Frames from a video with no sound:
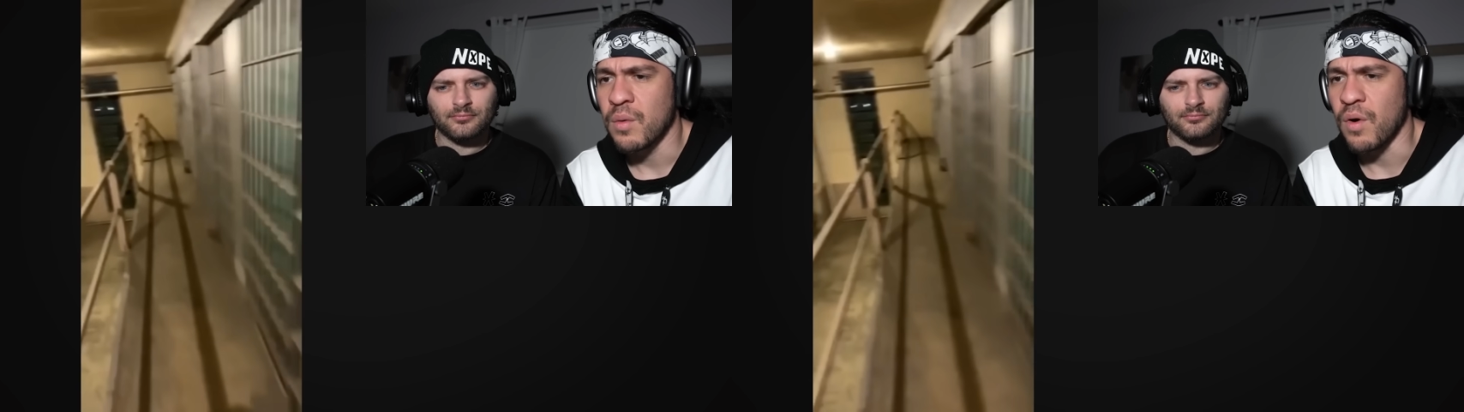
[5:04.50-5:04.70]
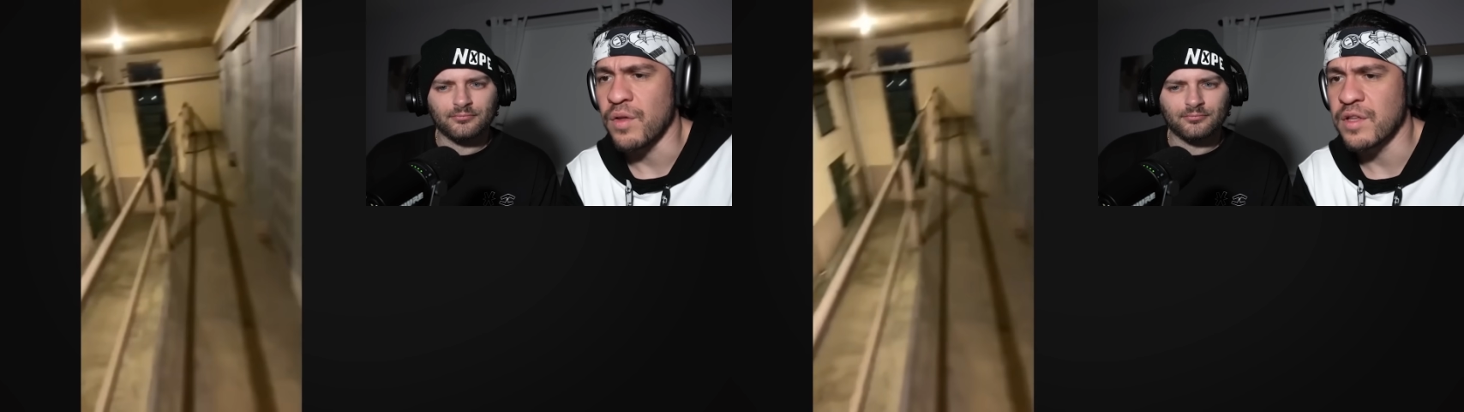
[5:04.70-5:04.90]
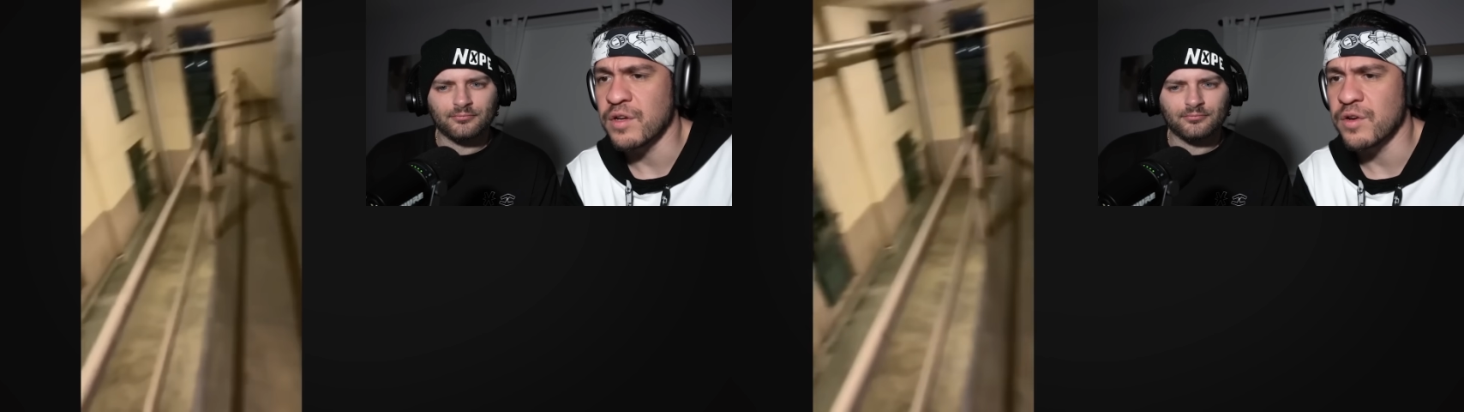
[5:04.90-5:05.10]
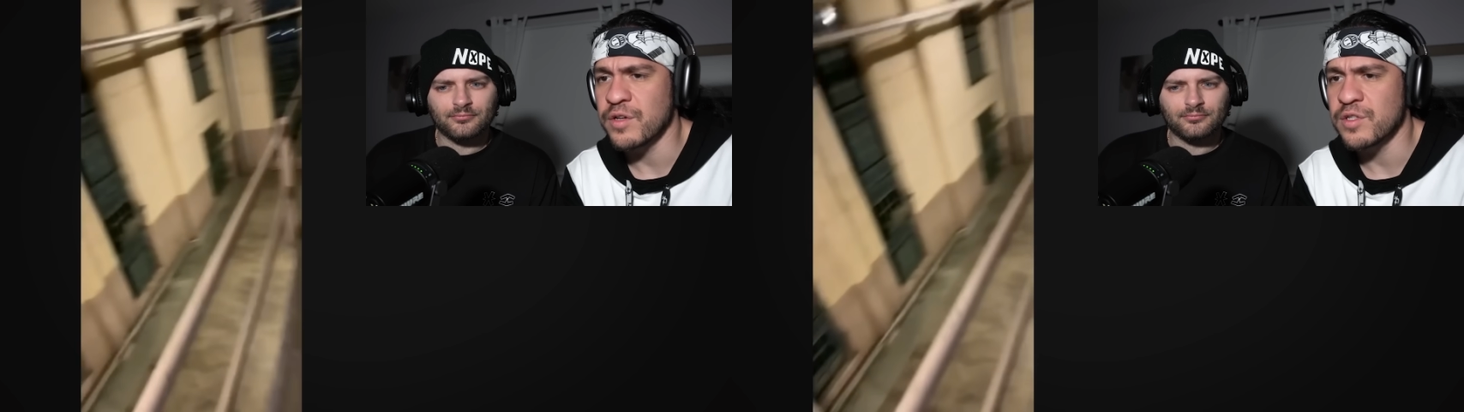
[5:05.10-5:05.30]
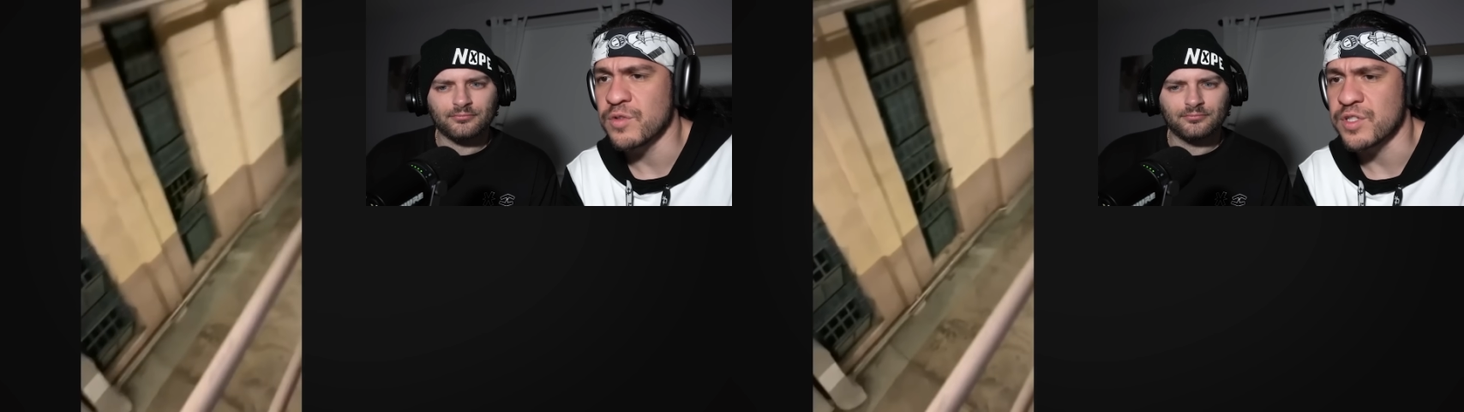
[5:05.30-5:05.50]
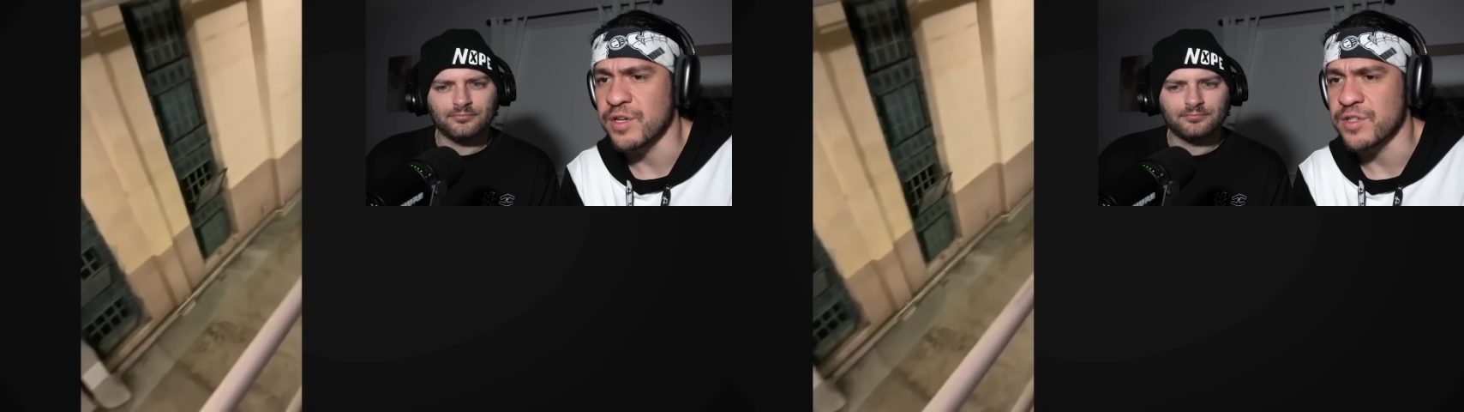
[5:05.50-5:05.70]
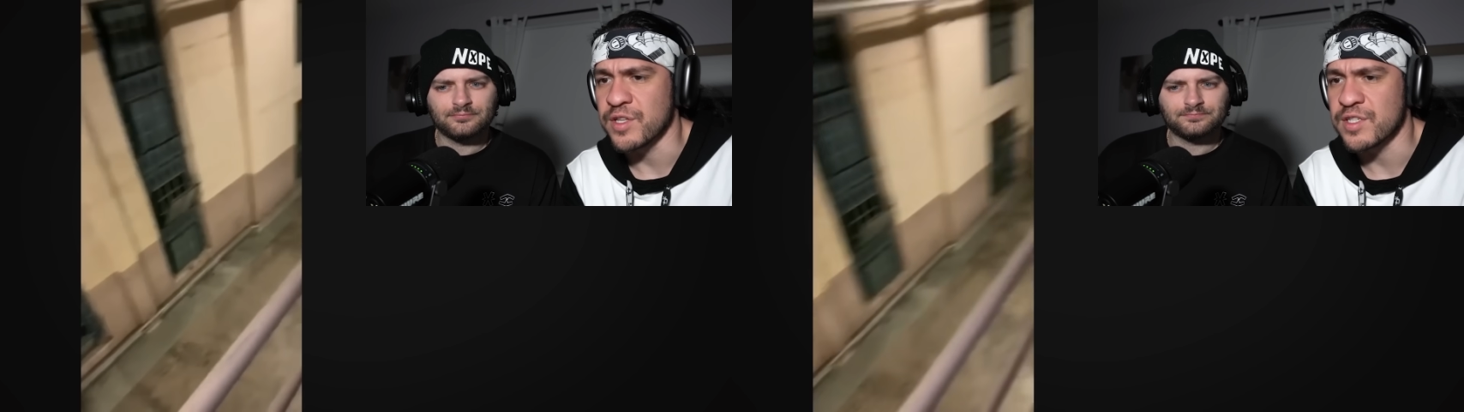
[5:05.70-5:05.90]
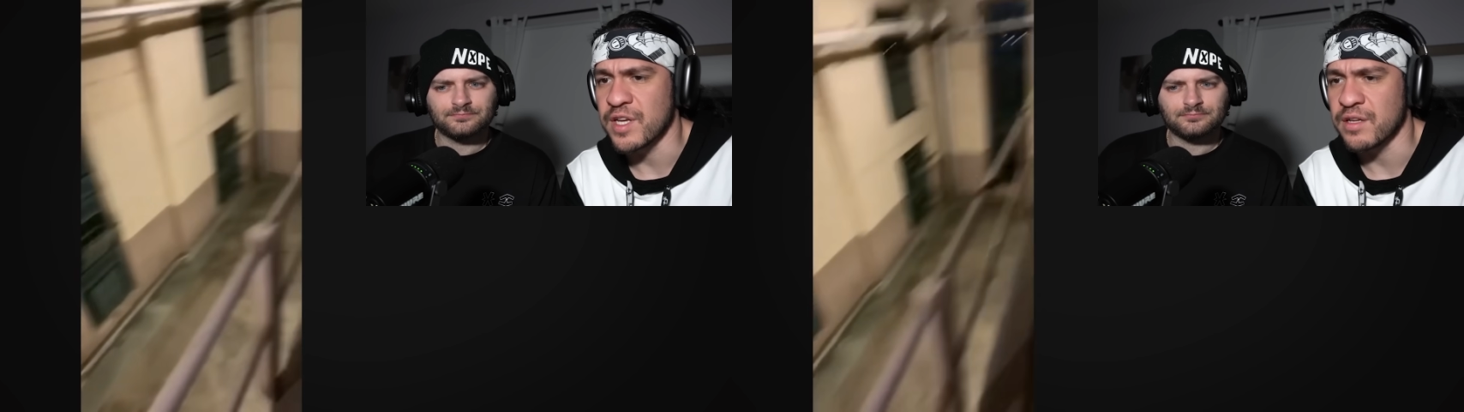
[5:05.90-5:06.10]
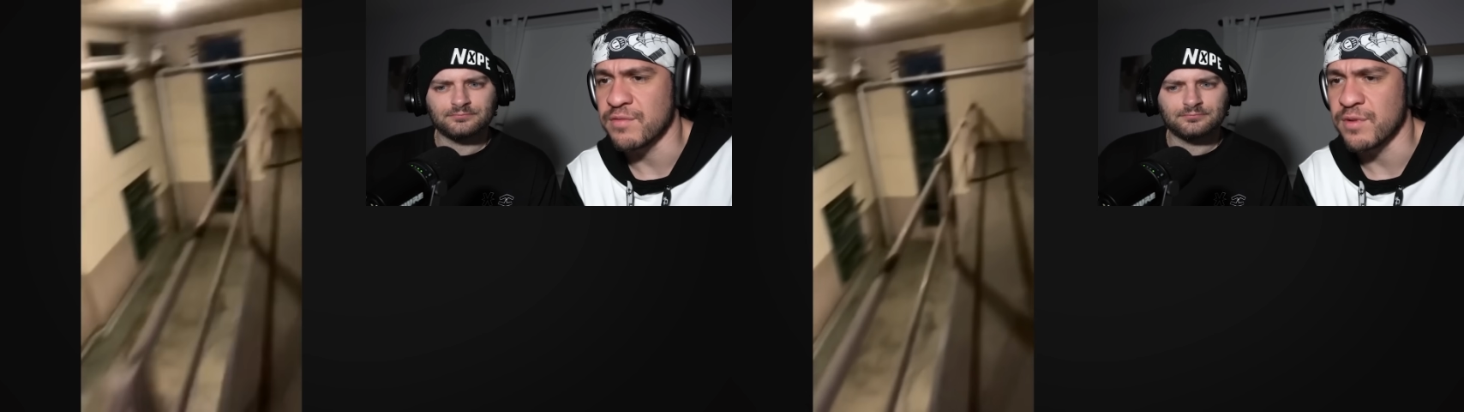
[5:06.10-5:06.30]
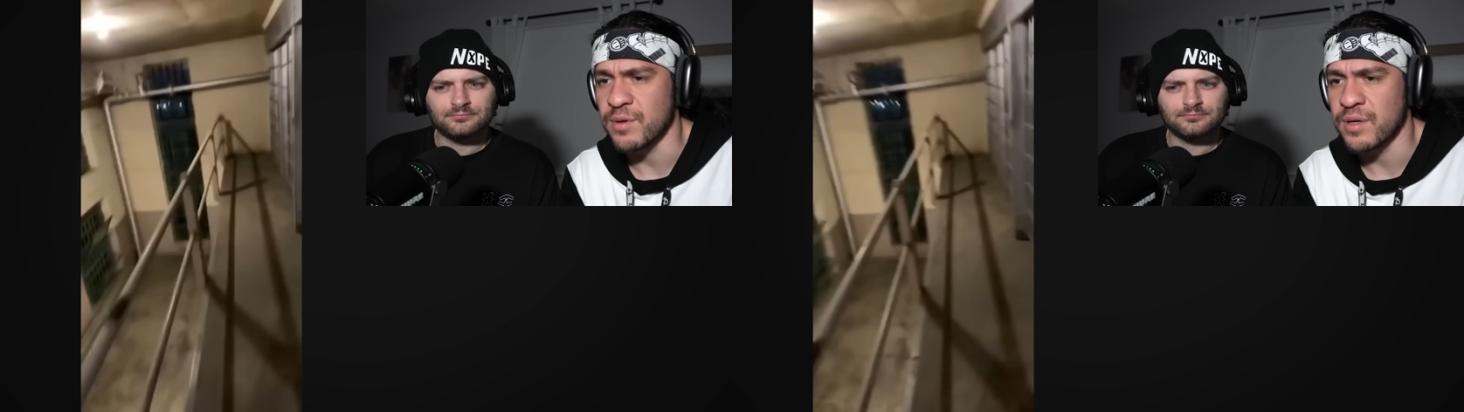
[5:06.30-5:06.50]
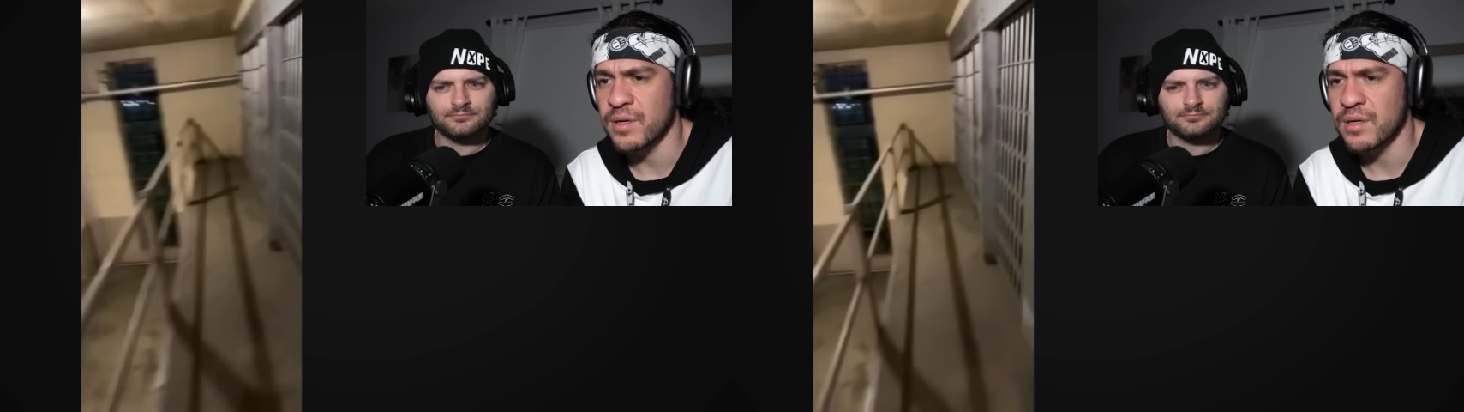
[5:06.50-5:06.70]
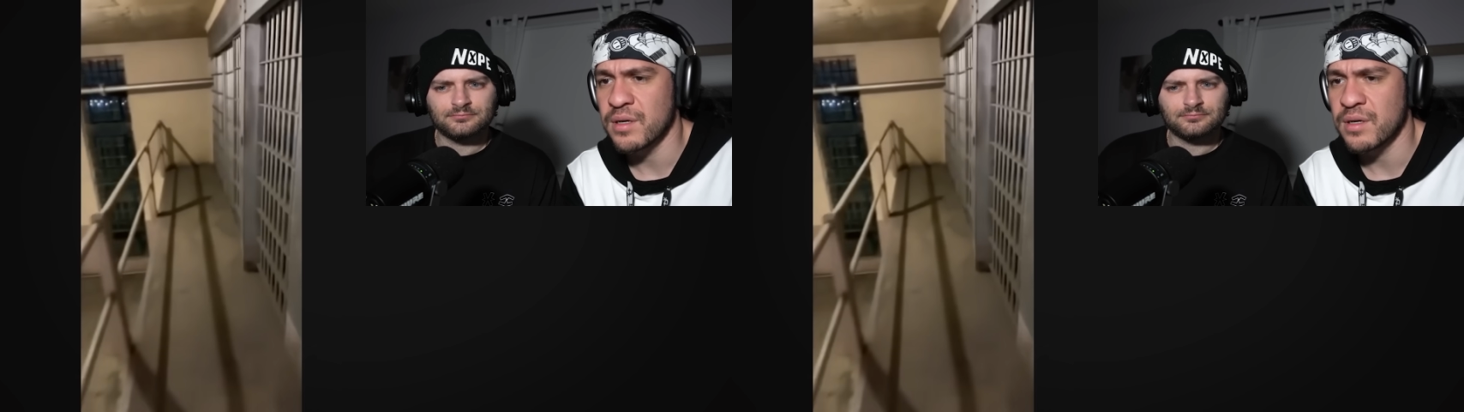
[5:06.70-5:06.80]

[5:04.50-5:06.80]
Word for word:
Speaker 1: Well, there is no stairs on the second floor.